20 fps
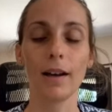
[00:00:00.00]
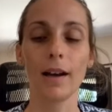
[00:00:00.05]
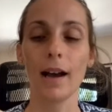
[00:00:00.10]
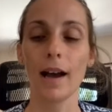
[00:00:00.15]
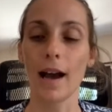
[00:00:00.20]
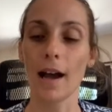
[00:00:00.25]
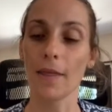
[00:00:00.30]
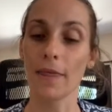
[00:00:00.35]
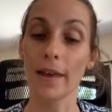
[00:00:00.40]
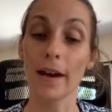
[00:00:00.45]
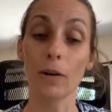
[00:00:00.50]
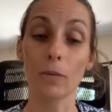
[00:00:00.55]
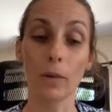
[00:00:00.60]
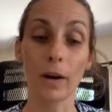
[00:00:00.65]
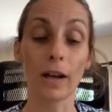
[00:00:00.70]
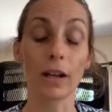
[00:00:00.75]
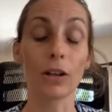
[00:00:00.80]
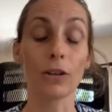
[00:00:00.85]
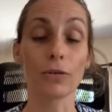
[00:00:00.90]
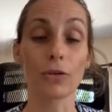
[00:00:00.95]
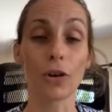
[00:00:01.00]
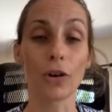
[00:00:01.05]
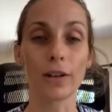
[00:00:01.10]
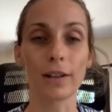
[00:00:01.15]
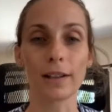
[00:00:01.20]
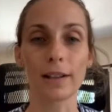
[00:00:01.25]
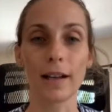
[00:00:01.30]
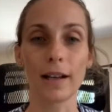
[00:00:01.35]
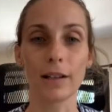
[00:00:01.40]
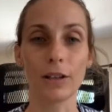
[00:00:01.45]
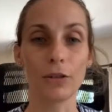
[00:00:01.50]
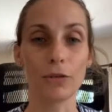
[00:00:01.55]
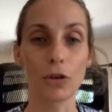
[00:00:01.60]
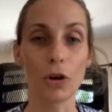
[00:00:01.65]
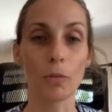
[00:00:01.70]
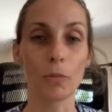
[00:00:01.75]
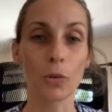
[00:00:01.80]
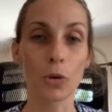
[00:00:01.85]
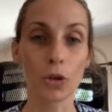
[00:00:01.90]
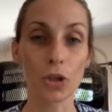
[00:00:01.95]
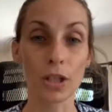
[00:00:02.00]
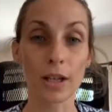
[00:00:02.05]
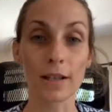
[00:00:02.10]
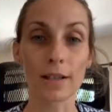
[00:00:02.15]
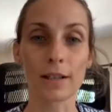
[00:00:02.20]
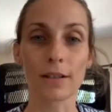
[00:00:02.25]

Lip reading: And that way you've got more chance